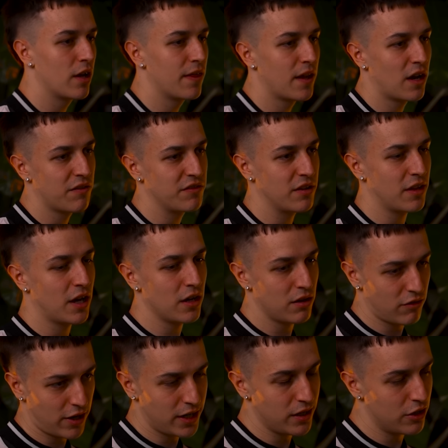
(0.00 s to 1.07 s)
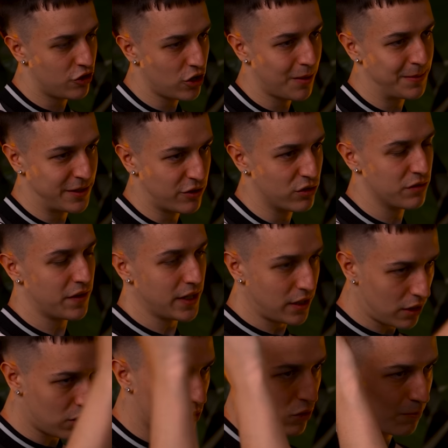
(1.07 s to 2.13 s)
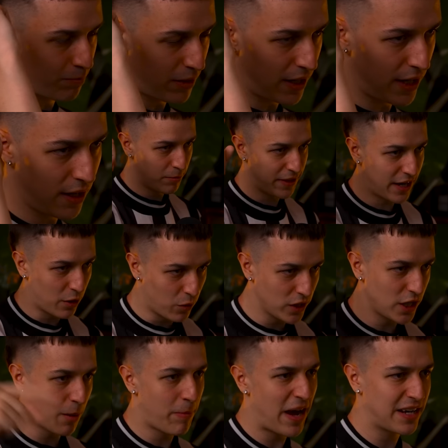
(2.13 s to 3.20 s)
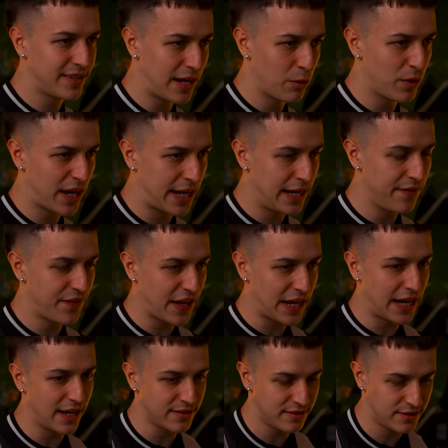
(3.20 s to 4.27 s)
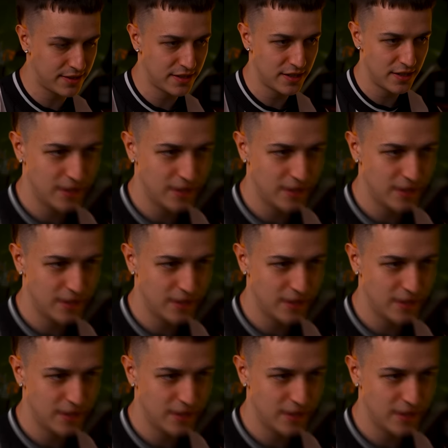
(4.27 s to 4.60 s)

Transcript: And then after that, right, your jobs are over. You can go and play. But then I want you to back down to clean the glass.